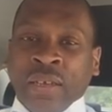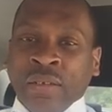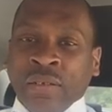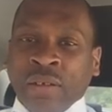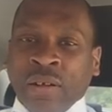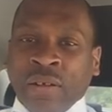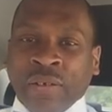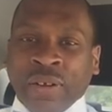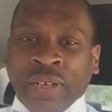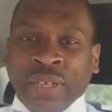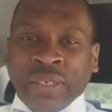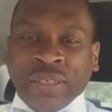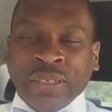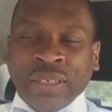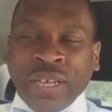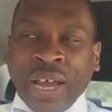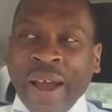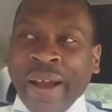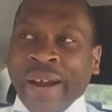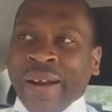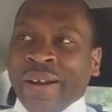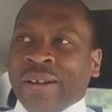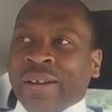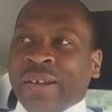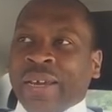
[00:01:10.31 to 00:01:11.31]
You know, the
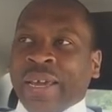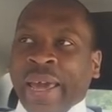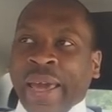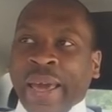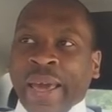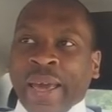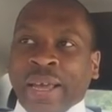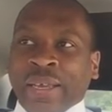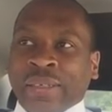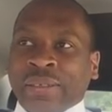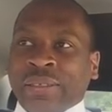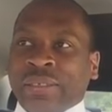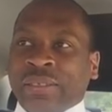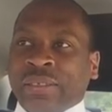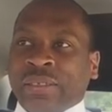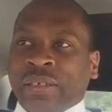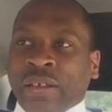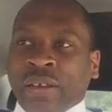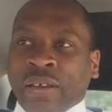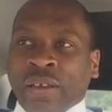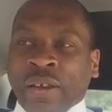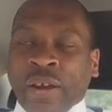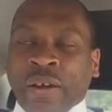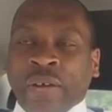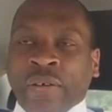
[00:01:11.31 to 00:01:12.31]
entire cast is
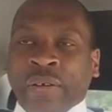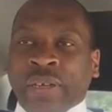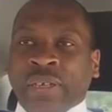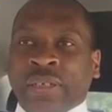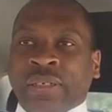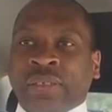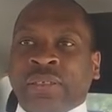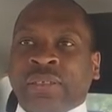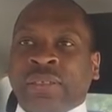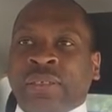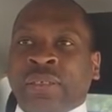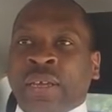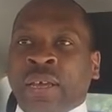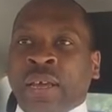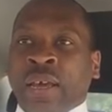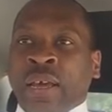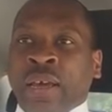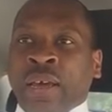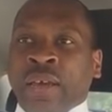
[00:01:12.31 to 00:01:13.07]
hilarious.